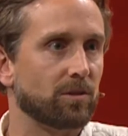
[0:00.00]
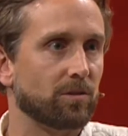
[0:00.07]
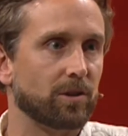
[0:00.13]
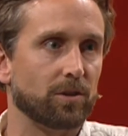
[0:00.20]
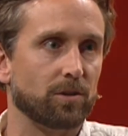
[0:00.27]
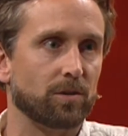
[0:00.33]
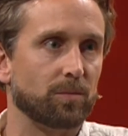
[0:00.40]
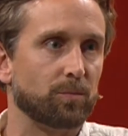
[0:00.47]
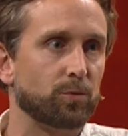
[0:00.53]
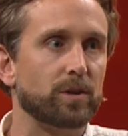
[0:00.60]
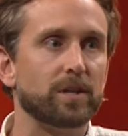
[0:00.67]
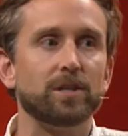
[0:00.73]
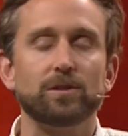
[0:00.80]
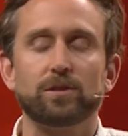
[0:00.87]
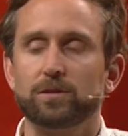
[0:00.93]
or your
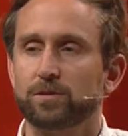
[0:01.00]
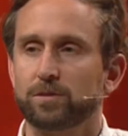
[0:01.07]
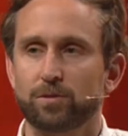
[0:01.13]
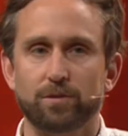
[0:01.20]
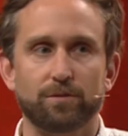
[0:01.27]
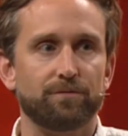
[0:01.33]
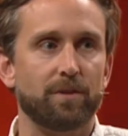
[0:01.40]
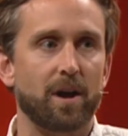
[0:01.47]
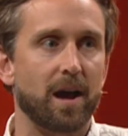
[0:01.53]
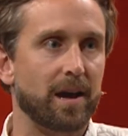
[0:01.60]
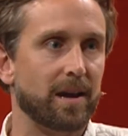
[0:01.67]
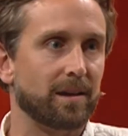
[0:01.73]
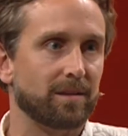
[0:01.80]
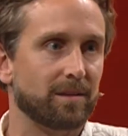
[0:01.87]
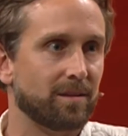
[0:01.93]

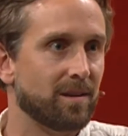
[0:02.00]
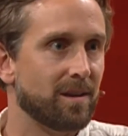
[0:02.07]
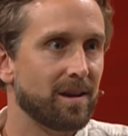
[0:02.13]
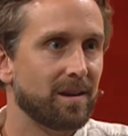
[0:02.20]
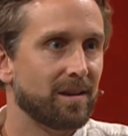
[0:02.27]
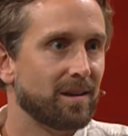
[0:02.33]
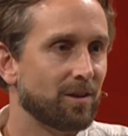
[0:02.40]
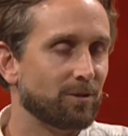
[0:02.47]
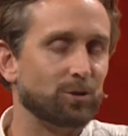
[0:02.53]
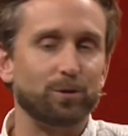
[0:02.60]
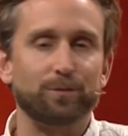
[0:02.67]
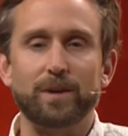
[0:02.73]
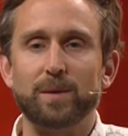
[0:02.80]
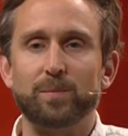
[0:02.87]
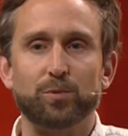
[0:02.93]
pre-certified or
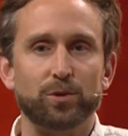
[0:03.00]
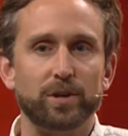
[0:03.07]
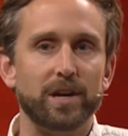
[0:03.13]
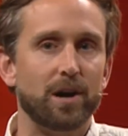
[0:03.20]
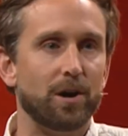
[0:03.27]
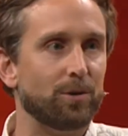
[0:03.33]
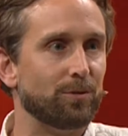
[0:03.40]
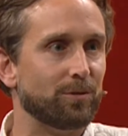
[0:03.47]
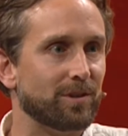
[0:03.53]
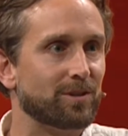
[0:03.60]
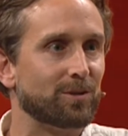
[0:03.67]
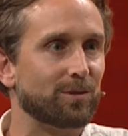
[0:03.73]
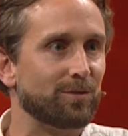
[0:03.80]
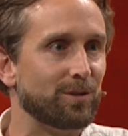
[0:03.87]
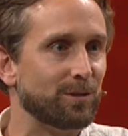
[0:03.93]
certified pre-owned
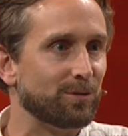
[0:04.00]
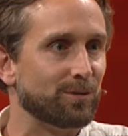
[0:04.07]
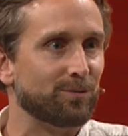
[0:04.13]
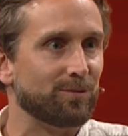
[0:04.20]
sort of used